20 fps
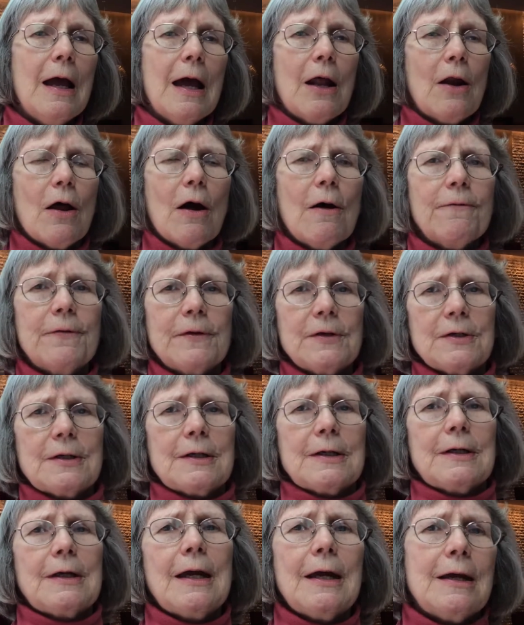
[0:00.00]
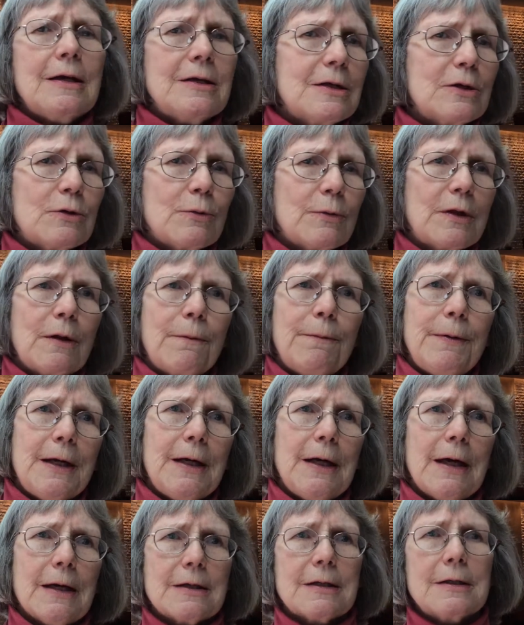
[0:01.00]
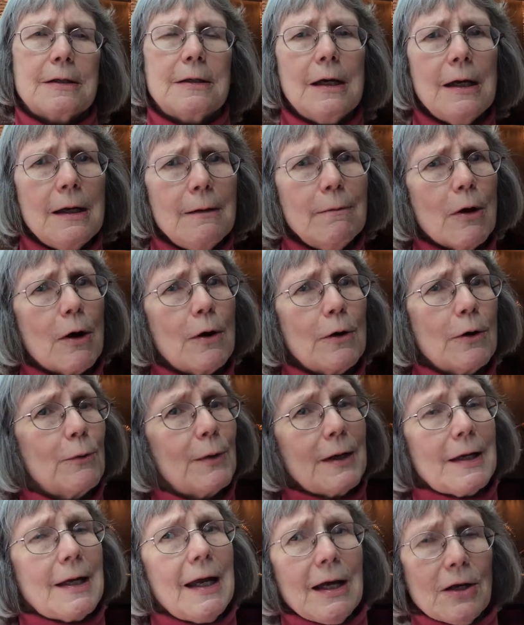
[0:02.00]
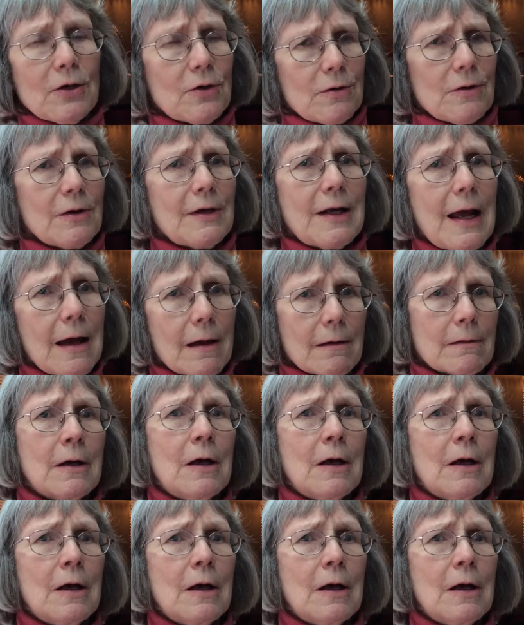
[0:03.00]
And often cases with a PSC motor, we can't turn it down.